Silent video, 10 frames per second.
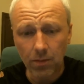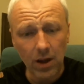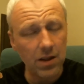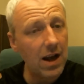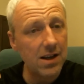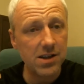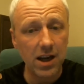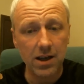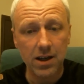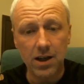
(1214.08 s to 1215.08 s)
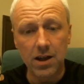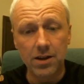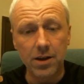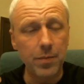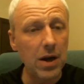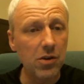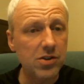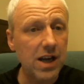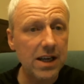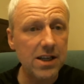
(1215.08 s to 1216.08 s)
That's it. The build's
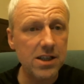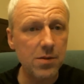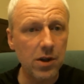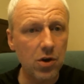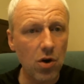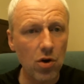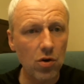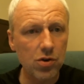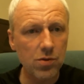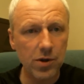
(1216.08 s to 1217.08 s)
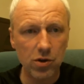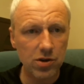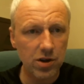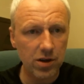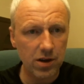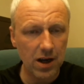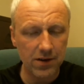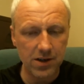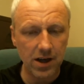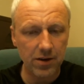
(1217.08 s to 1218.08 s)
dead easy with the coils because of the, like I
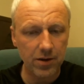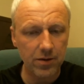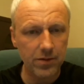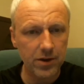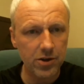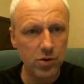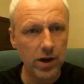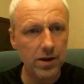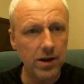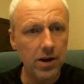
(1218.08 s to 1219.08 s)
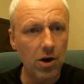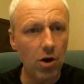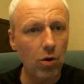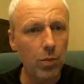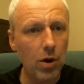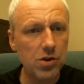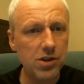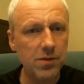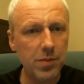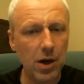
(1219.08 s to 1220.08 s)
said, the twin hole positive